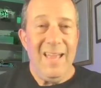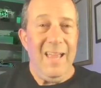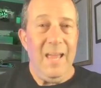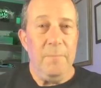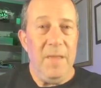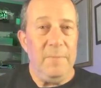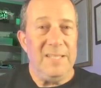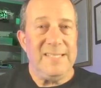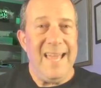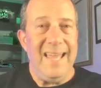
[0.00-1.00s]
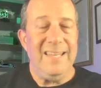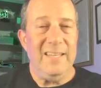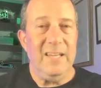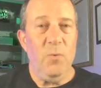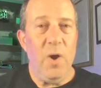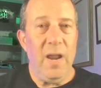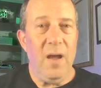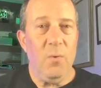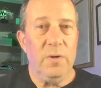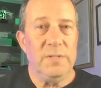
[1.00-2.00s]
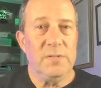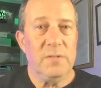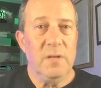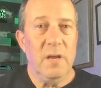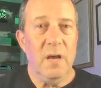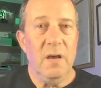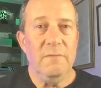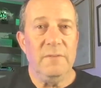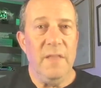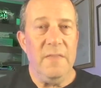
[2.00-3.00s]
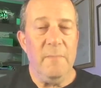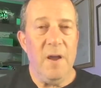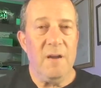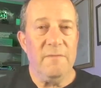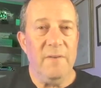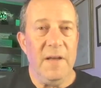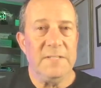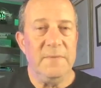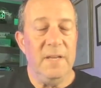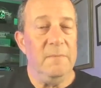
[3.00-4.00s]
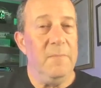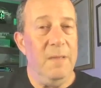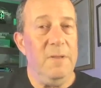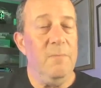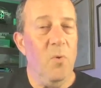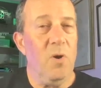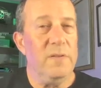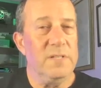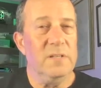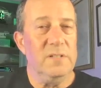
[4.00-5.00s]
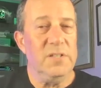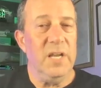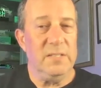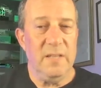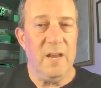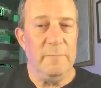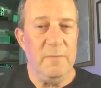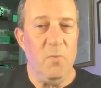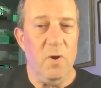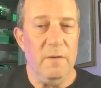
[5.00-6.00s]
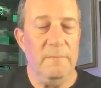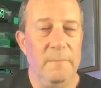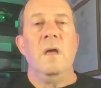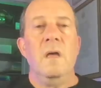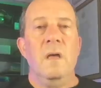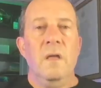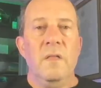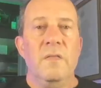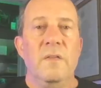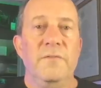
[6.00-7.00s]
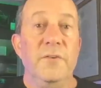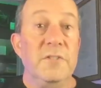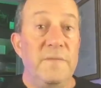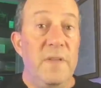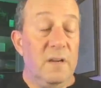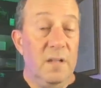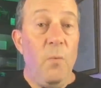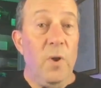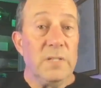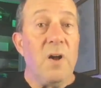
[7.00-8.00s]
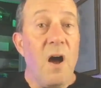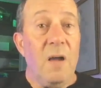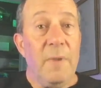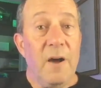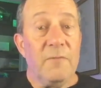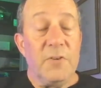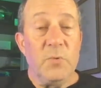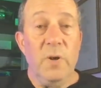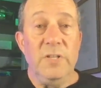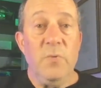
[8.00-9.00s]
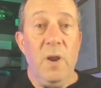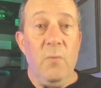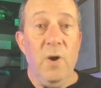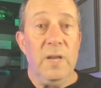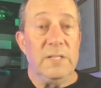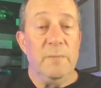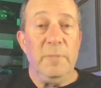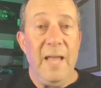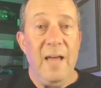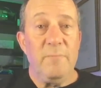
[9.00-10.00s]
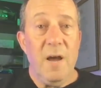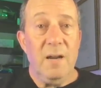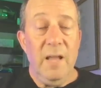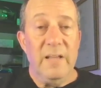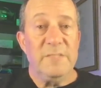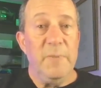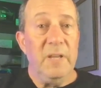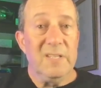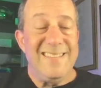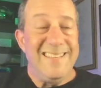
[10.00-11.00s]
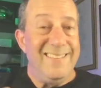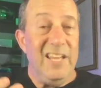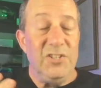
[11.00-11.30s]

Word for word: and maybe 10 gigawatt hours of lithium iron phosphate, maybe more. There's a good chance that'll be more. The first vehicle I want to talk about for 2021 is the Plaid Model S, because they